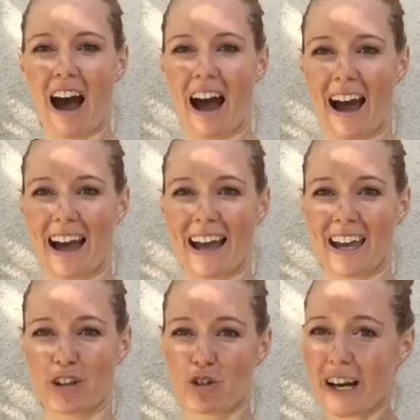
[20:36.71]

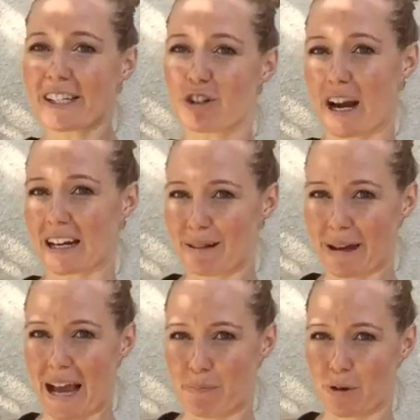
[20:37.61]
I tried to track it on
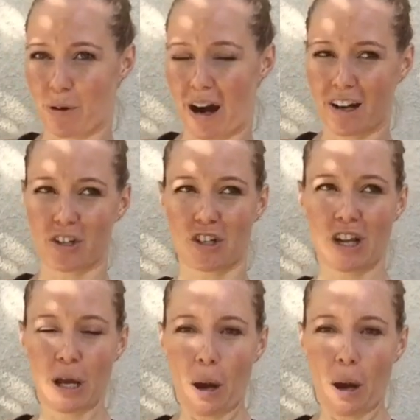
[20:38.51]
my Apple Watch,